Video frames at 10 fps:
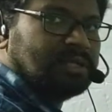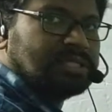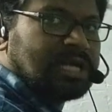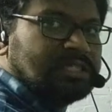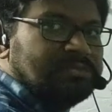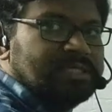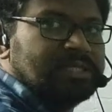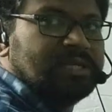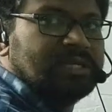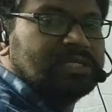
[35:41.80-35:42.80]
Charge
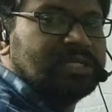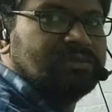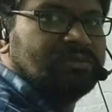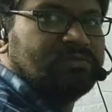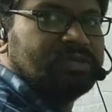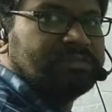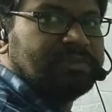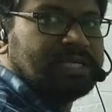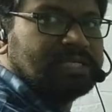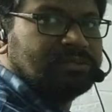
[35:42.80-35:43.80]
present on C2O4 is
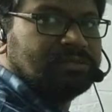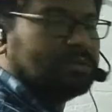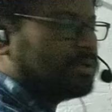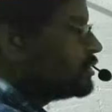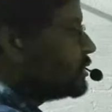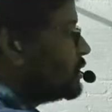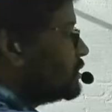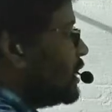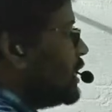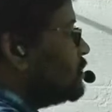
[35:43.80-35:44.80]
minus 2.
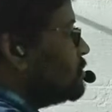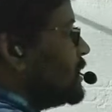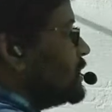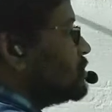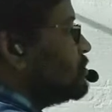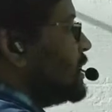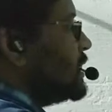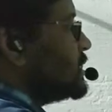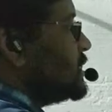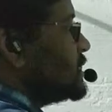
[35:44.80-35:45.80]
3 into minus 2
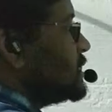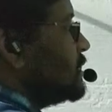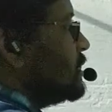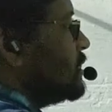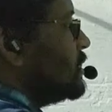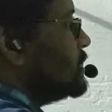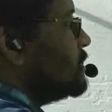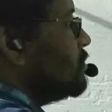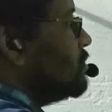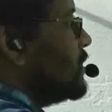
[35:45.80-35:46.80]
minus 6 is
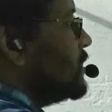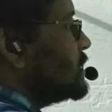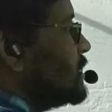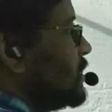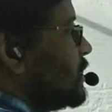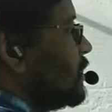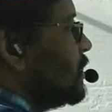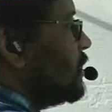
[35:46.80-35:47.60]
equal to minus 3.